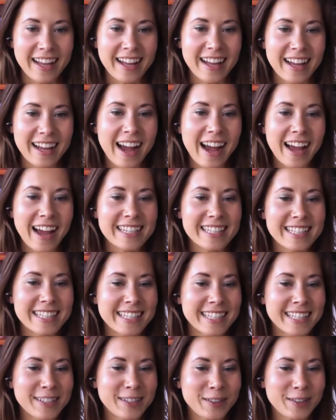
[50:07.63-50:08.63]
I
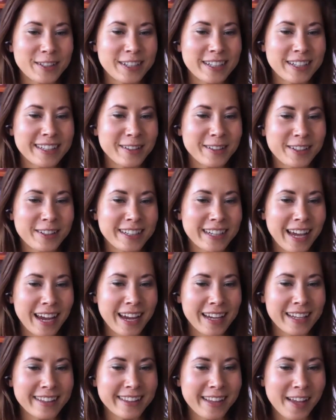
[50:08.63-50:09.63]
see Lauren. Lauren,
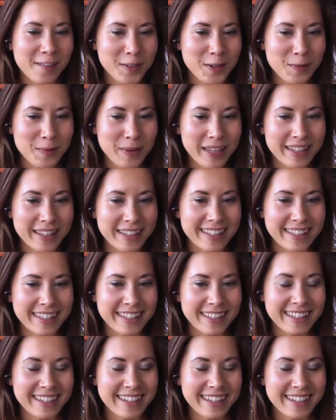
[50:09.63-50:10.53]
I love your belly.